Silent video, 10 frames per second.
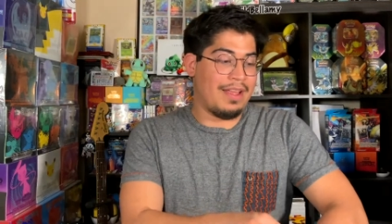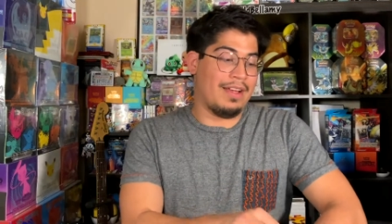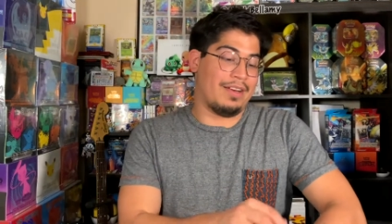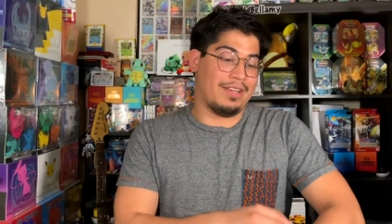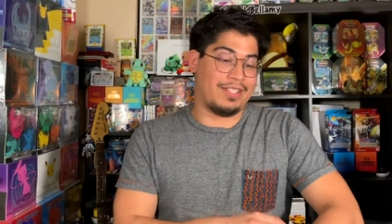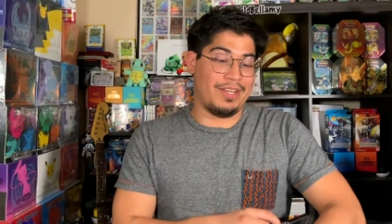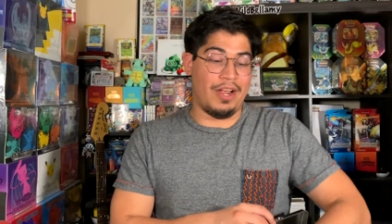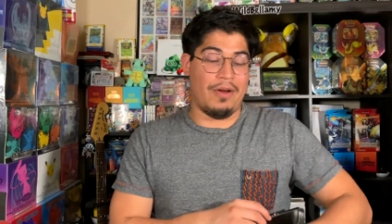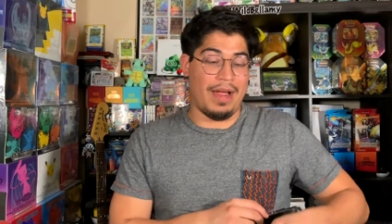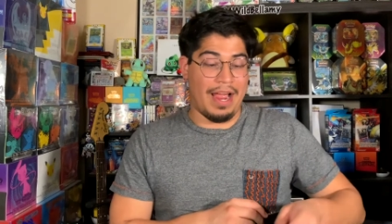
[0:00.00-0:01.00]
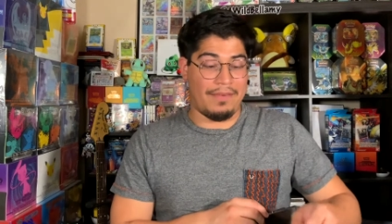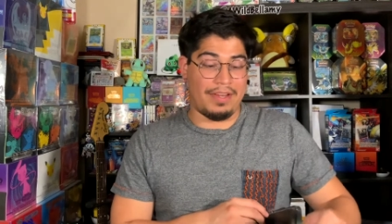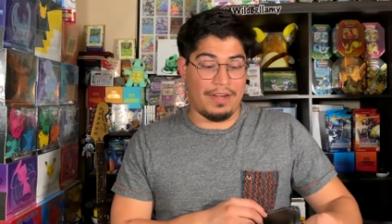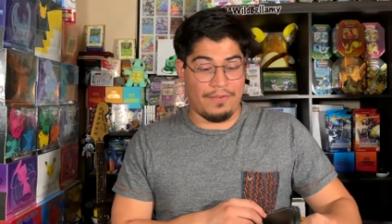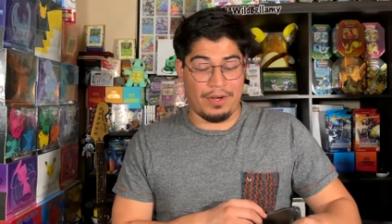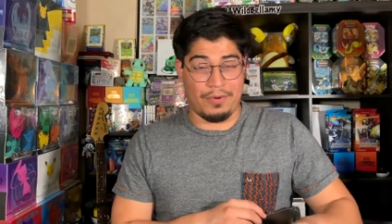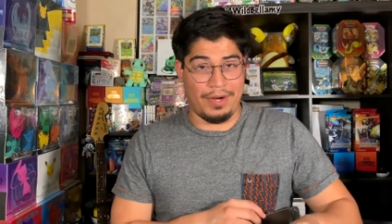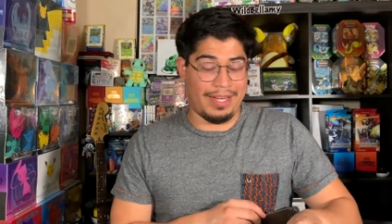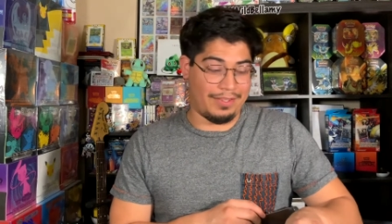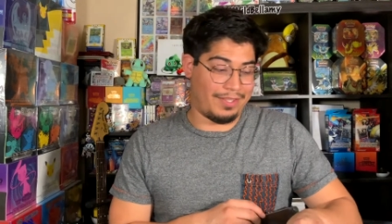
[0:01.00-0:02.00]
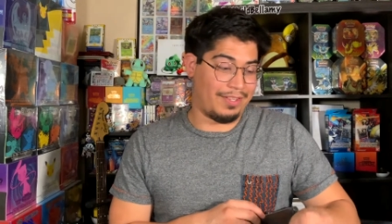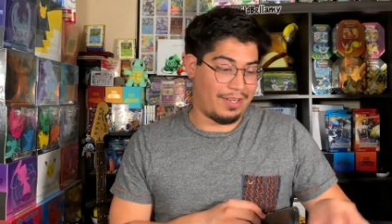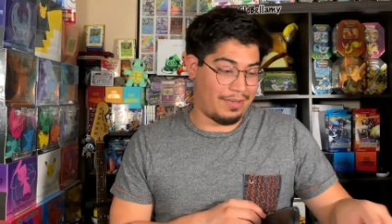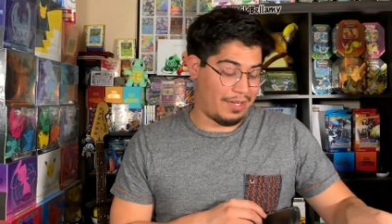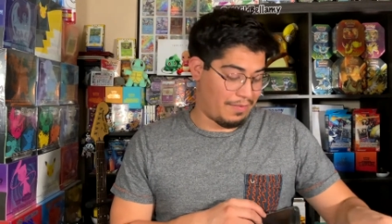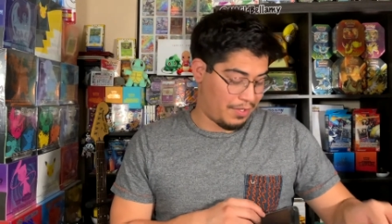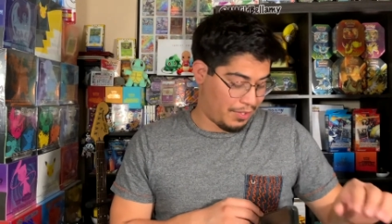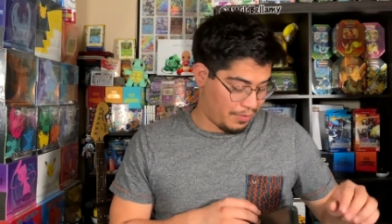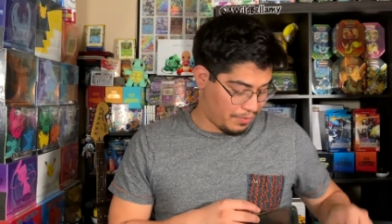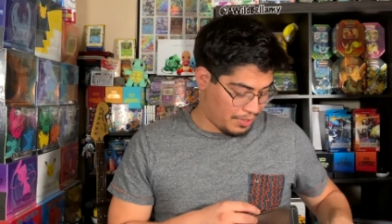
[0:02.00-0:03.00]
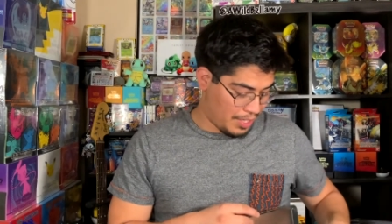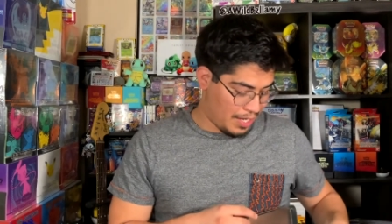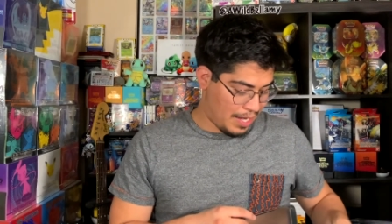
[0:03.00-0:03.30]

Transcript: Good to know I have a different coin out there that I'll never use.